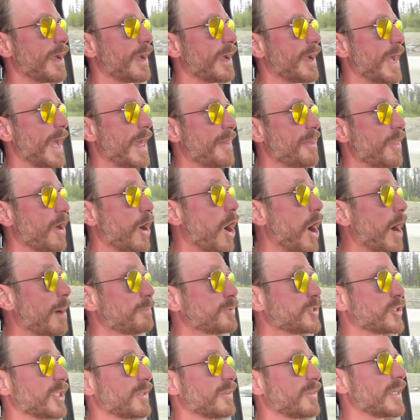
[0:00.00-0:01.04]
And the
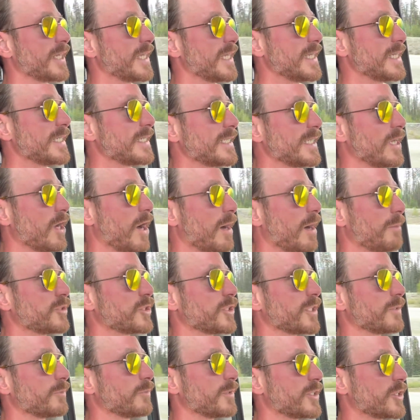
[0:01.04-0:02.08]
option, the easy
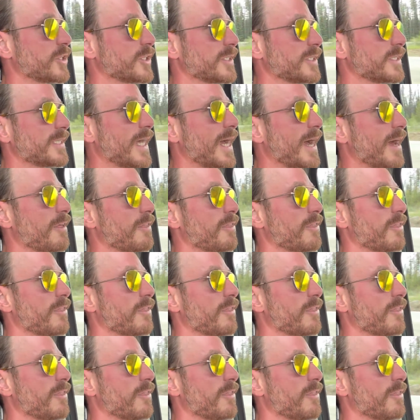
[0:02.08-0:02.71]
option, which is death.